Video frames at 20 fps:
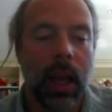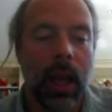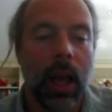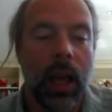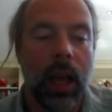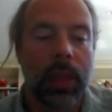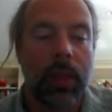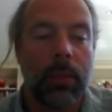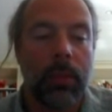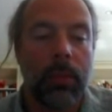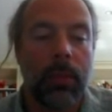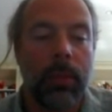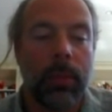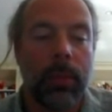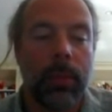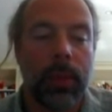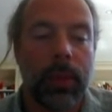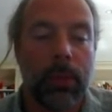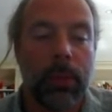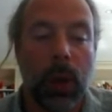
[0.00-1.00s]

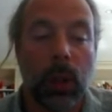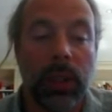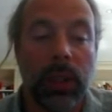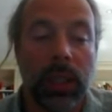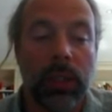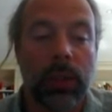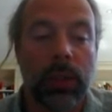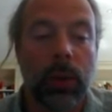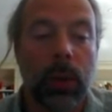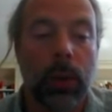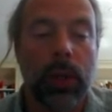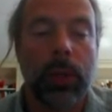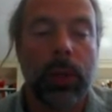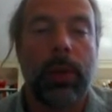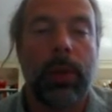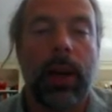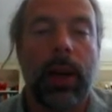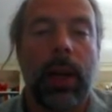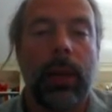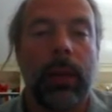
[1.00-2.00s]
the multi-source
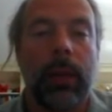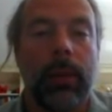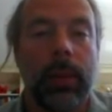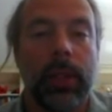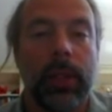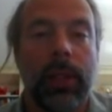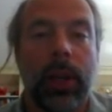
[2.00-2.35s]
problem.